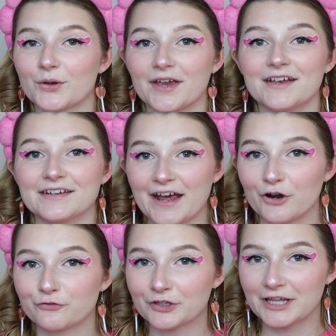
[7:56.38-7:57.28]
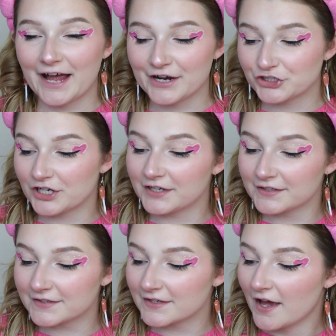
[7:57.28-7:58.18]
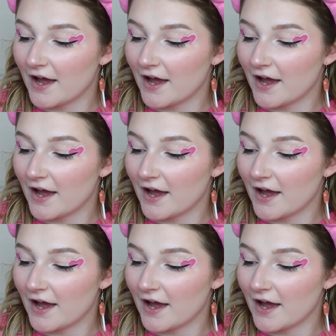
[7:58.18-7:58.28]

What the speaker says: Okay, now for lashes.